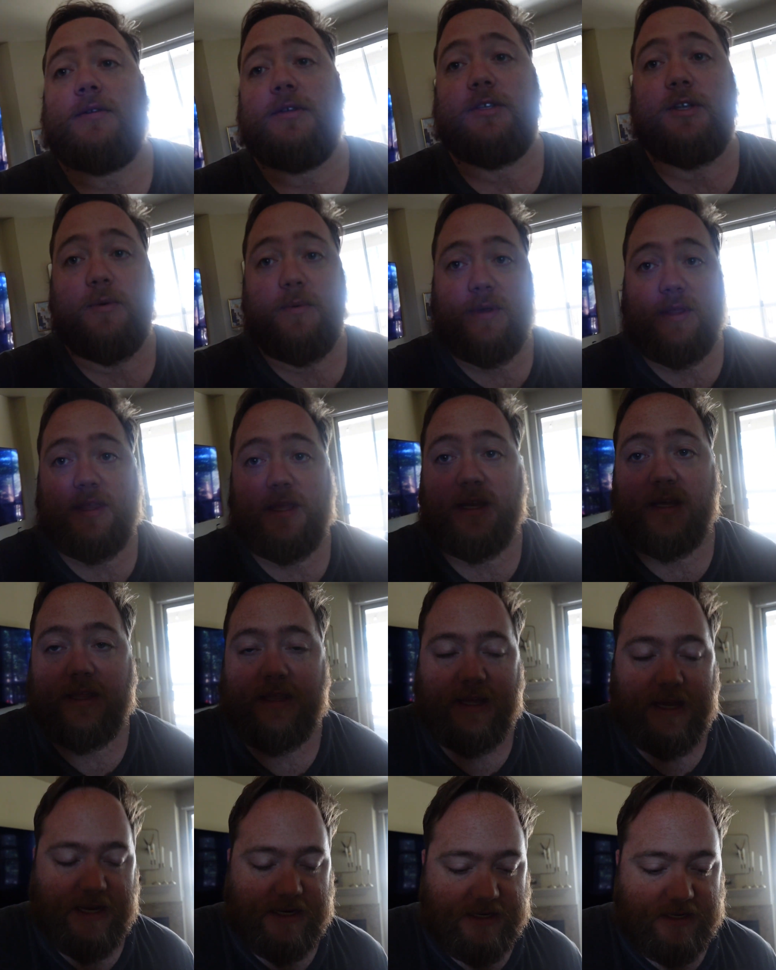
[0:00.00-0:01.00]
So we think
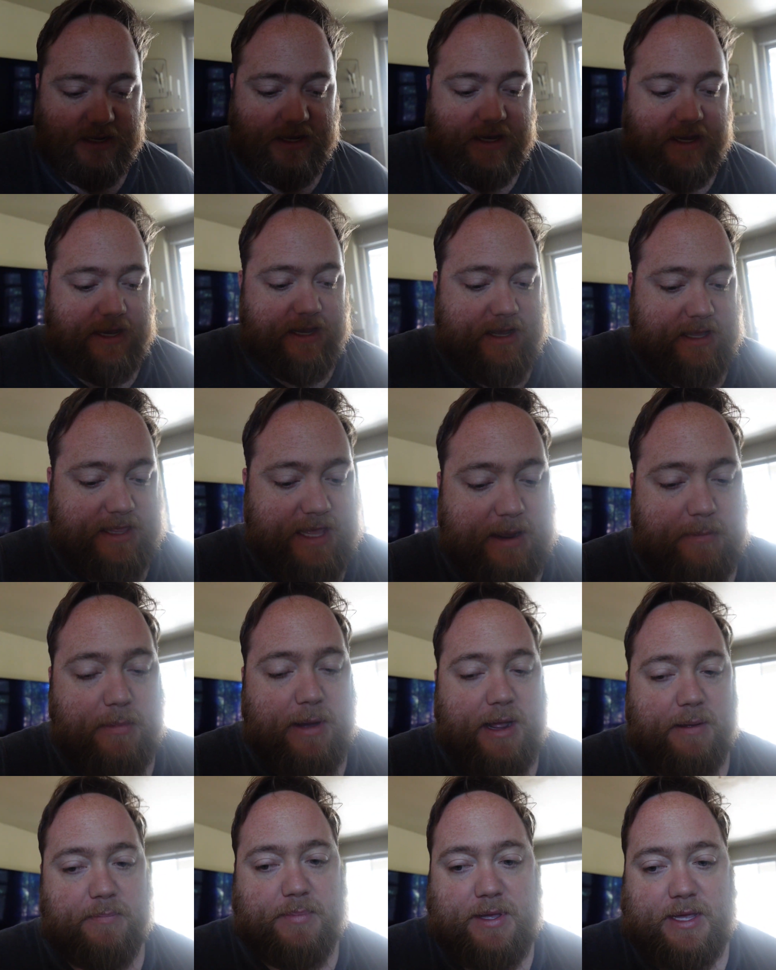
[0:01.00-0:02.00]
that that
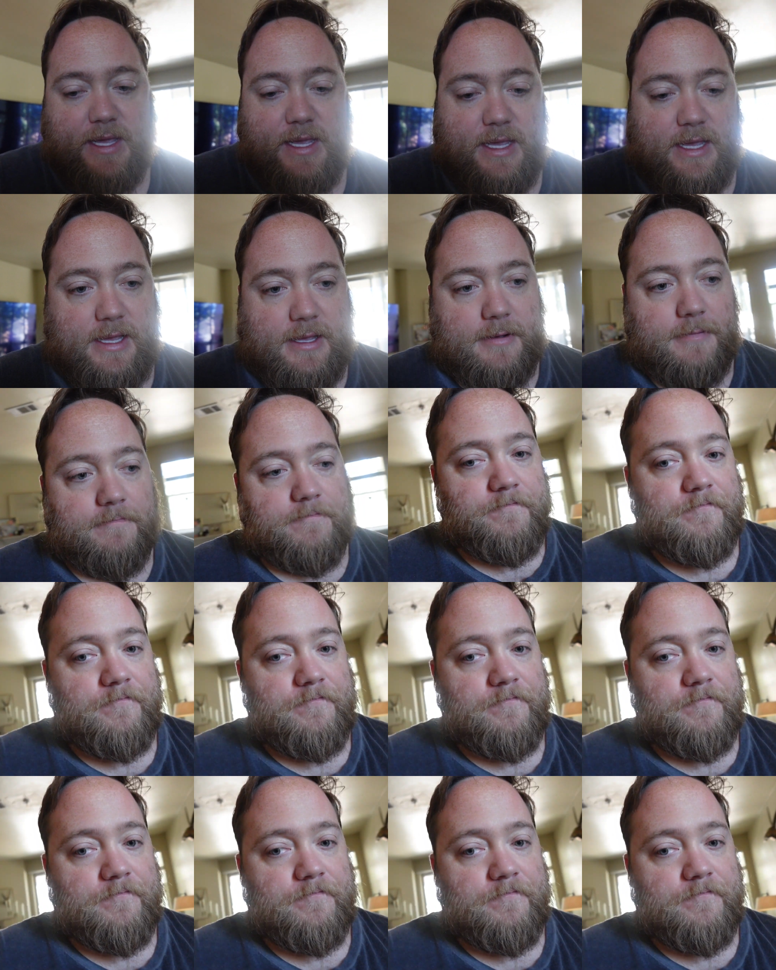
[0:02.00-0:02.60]
might be